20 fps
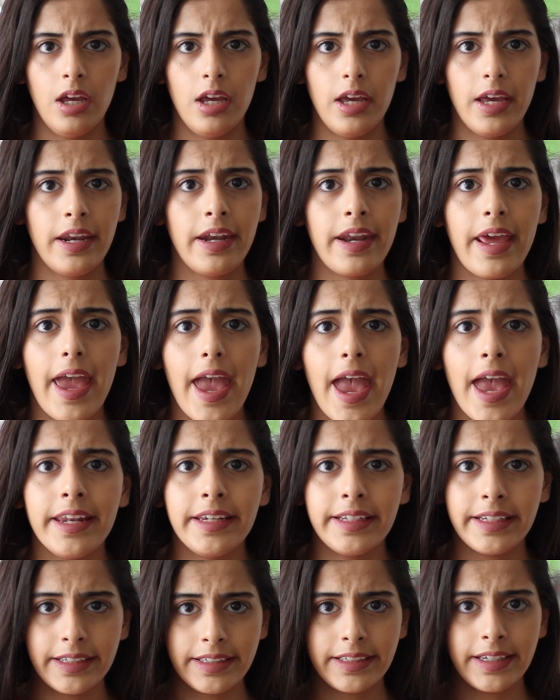in
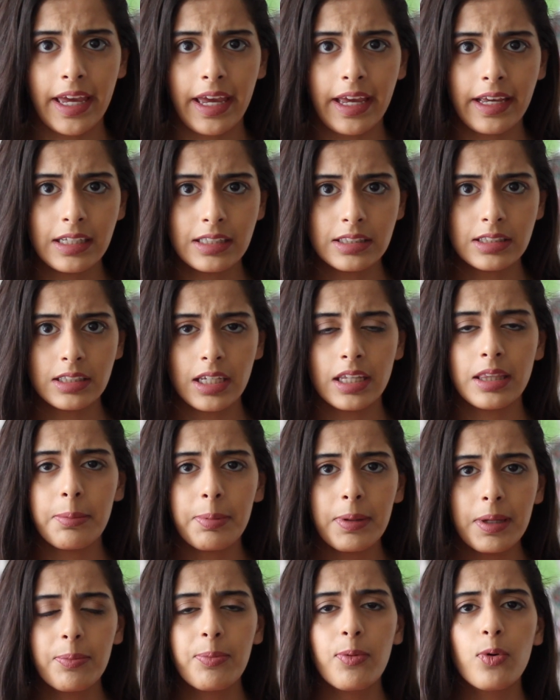any case, and the
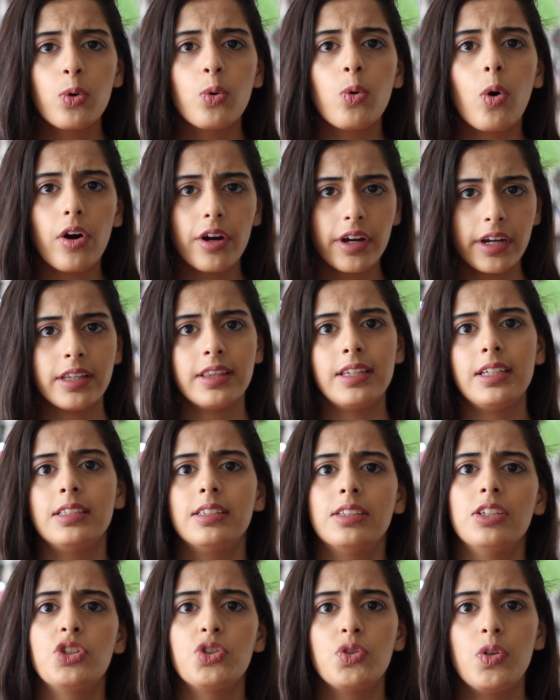people who are in
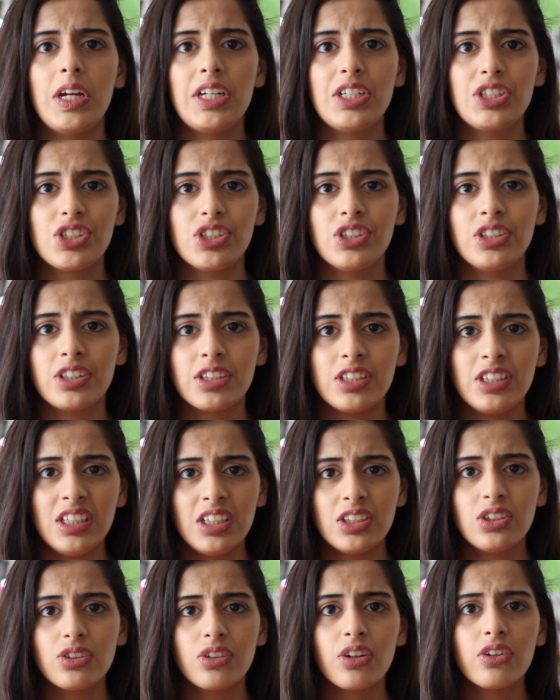these situations
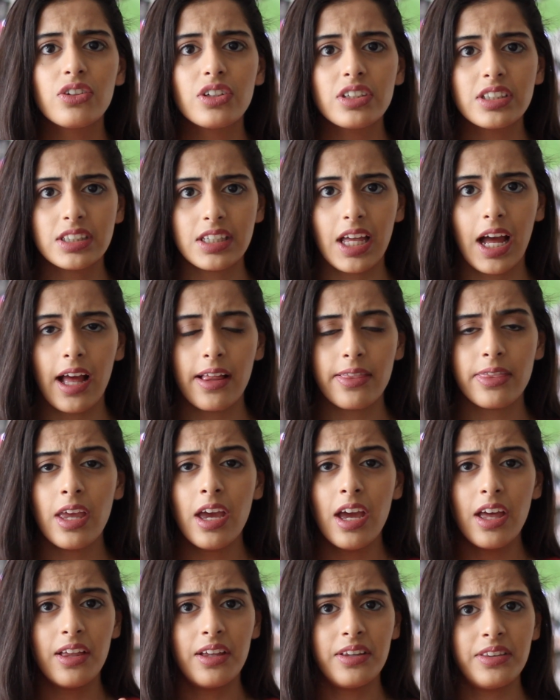need to understand
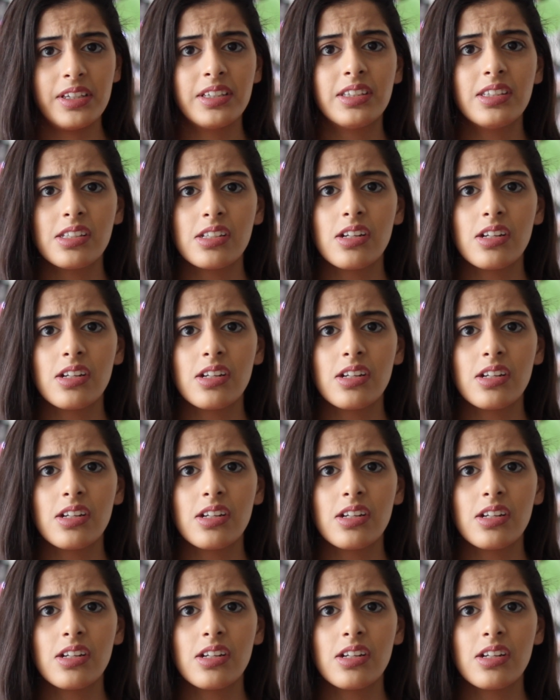that this is